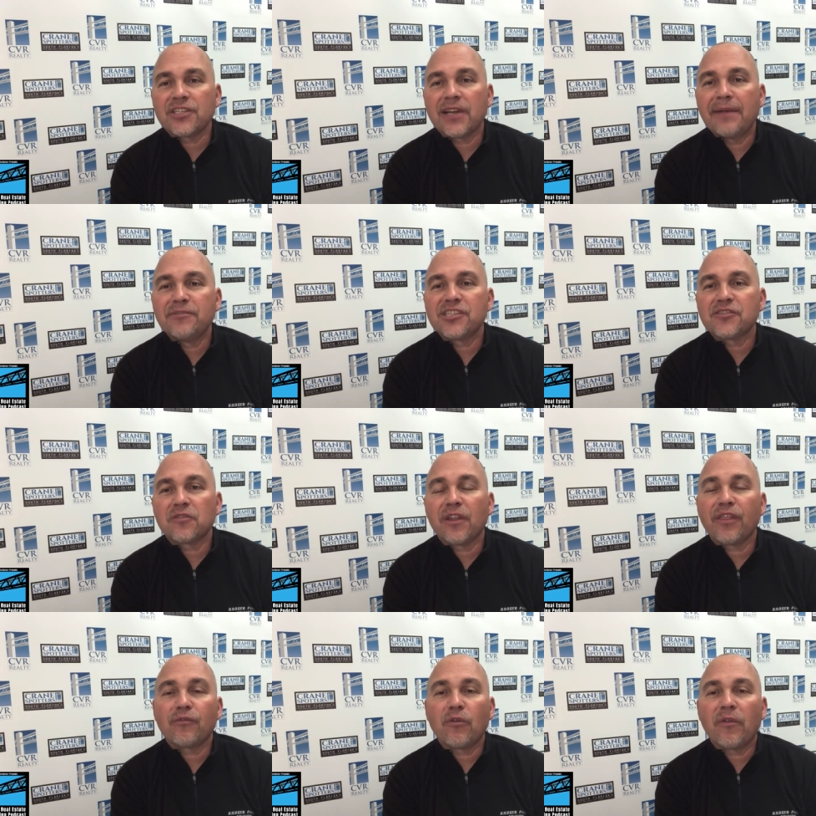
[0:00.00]
So I would just sort
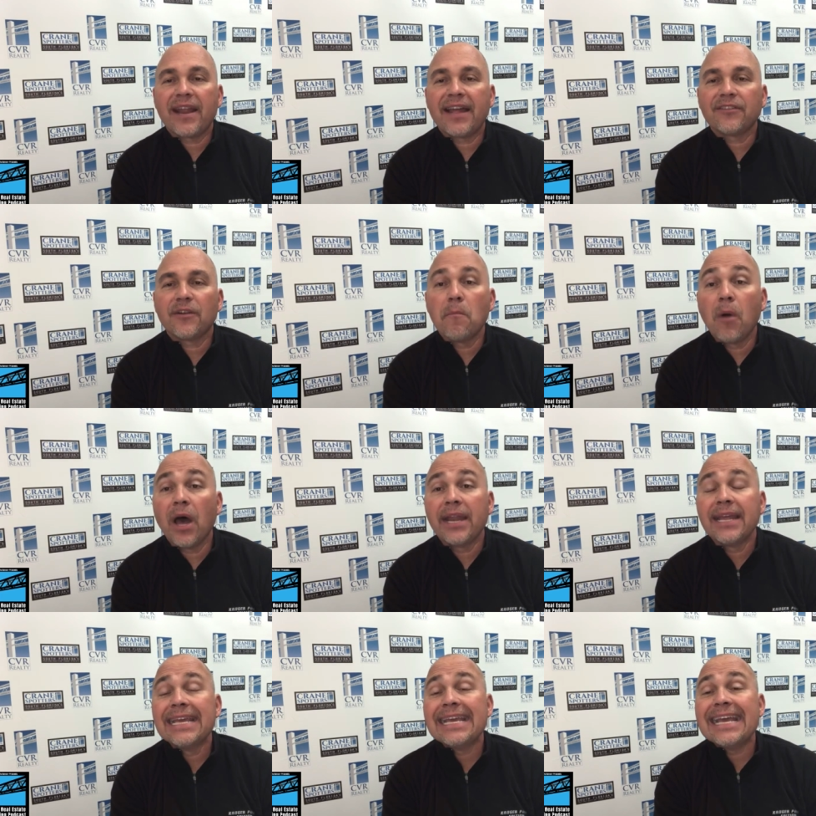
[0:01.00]
of throw that out there, but